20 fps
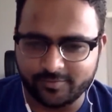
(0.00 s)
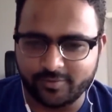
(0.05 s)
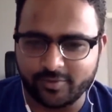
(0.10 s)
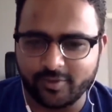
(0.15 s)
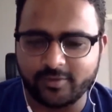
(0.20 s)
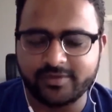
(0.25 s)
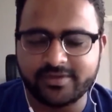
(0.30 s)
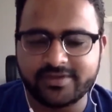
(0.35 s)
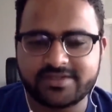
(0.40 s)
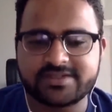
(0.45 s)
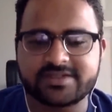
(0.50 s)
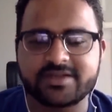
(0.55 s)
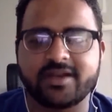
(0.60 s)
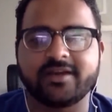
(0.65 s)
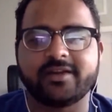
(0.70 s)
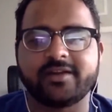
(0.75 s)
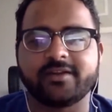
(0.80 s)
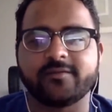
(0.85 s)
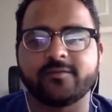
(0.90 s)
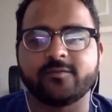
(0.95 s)
probably
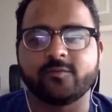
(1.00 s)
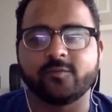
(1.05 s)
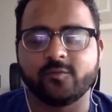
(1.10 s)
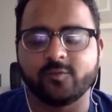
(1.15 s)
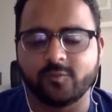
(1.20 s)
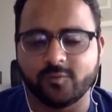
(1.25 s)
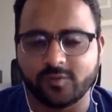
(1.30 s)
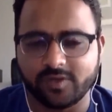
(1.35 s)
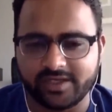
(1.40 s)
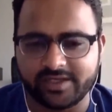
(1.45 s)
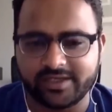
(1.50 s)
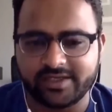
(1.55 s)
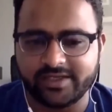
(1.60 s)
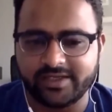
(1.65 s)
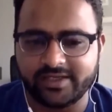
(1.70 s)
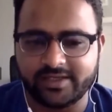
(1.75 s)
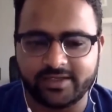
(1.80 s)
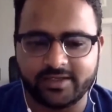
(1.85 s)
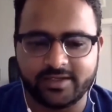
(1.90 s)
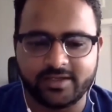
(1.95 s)
start
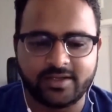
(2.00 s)
working,